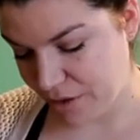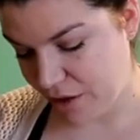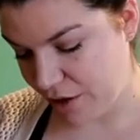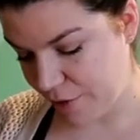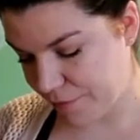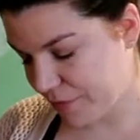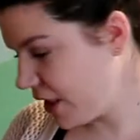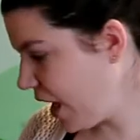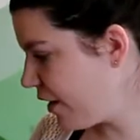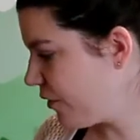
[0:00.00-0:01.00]
Um,
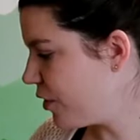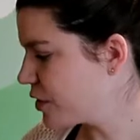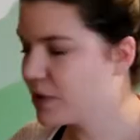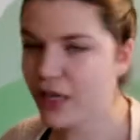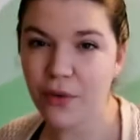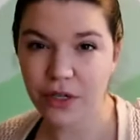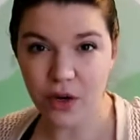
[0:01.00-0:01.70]
and I, of course, want I want to